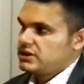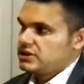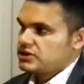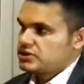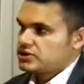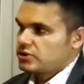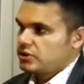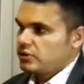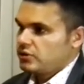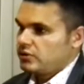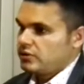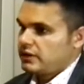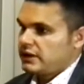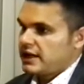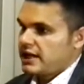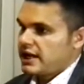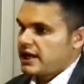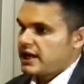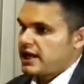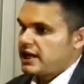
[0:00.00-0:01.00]
So,
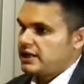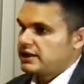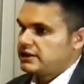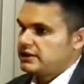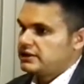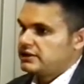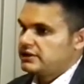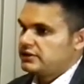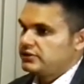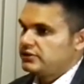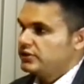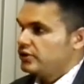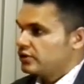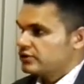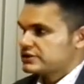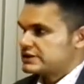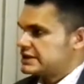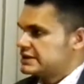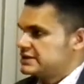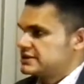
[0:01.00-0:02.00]

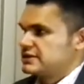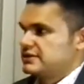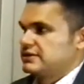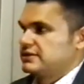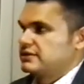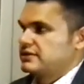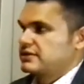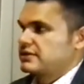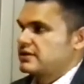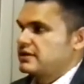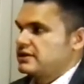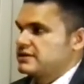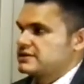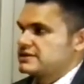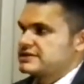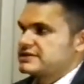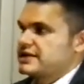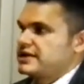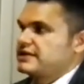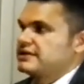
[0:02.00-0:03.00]
no teacher can
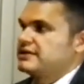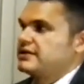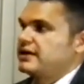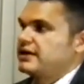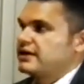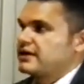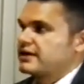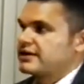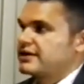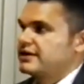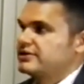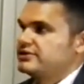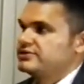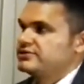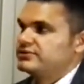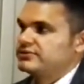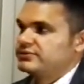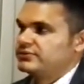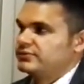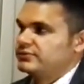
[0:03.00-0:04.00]
say that can
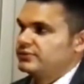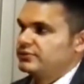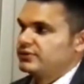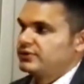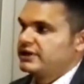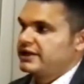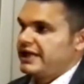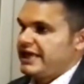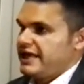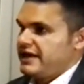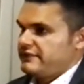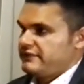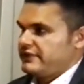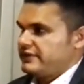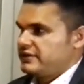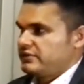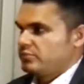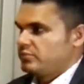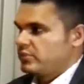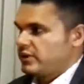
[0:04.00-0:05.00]
do
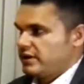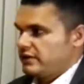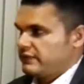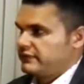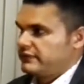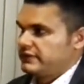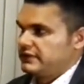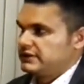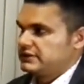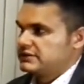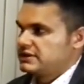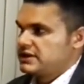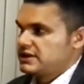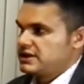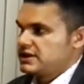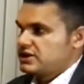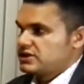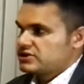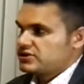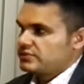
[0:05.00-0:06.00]
everything perfect.
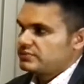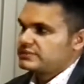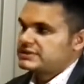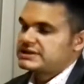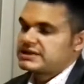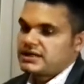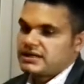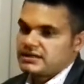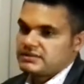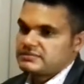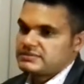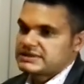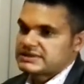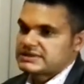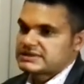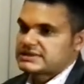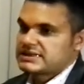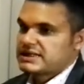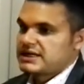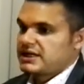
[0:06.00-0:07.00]

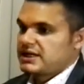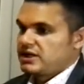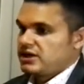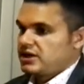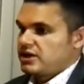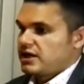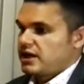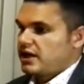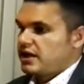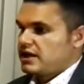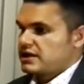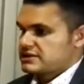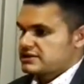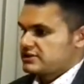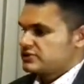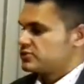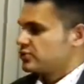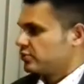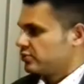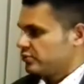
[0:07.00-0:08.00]
Sometimes, as
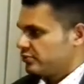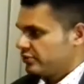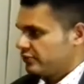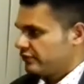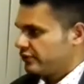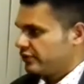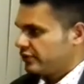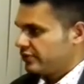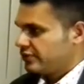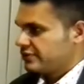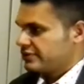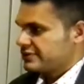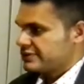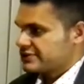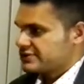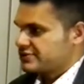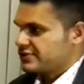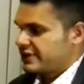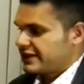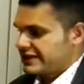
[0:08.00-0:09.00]
I told you before,
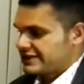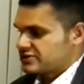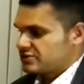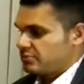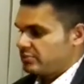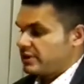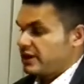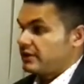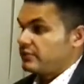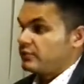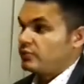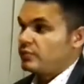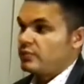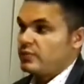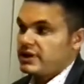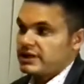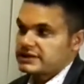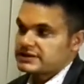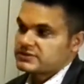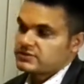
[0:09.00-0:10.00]
so a lesson plan
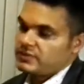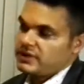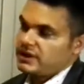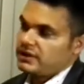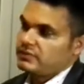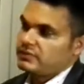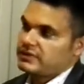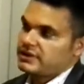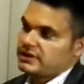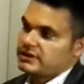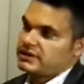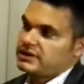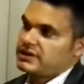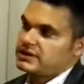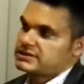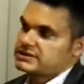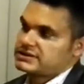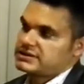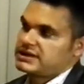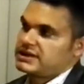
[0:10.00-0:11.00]
works well with a
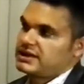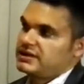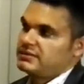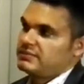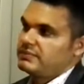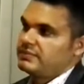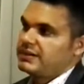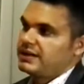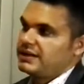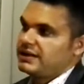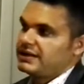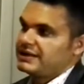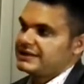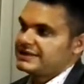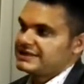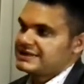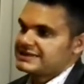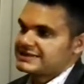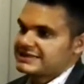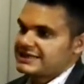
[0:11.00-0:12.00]
class, but
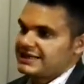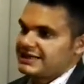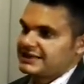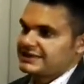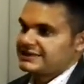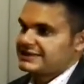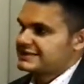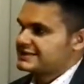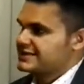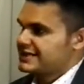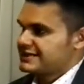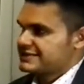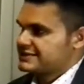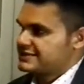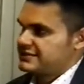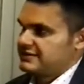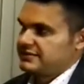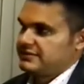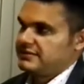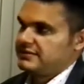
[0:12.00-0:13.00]
is a
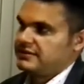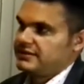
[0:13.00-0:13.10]
disaster